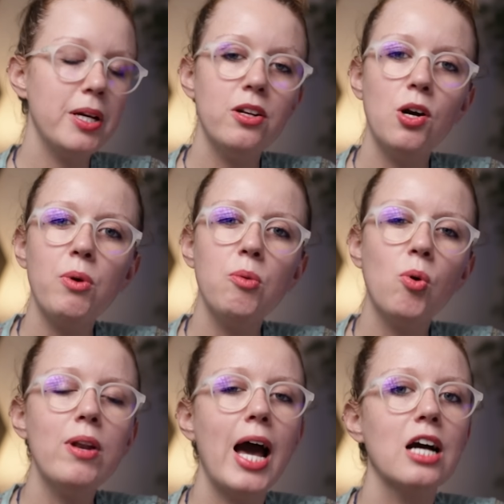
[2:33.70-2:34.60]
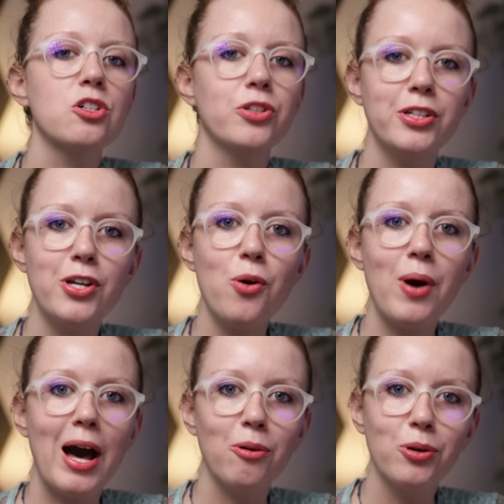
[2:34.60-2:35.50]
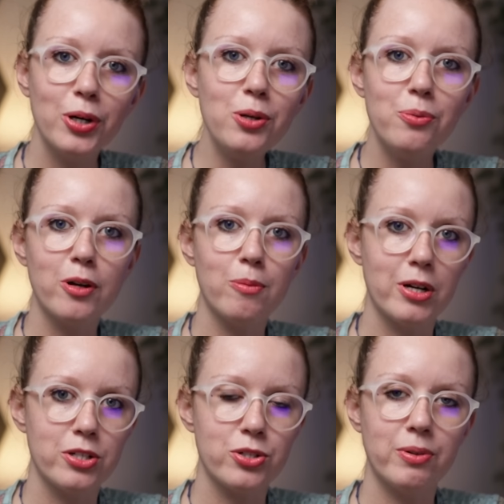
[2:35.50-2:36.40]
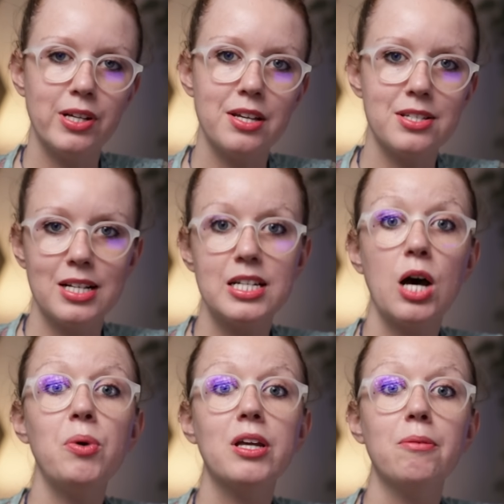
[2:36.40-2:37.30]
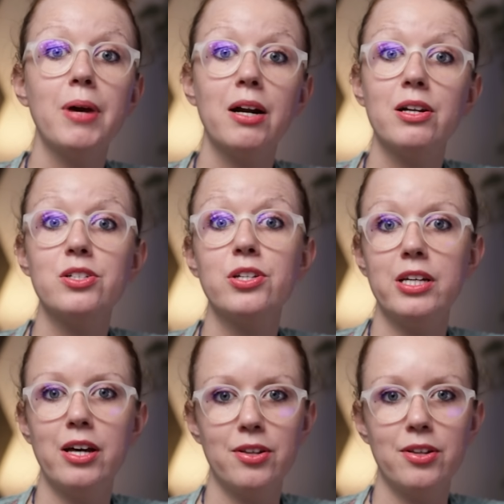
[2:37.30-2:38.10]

But you know, we won't actually know how good Rotobrush 3 is until we compare it to the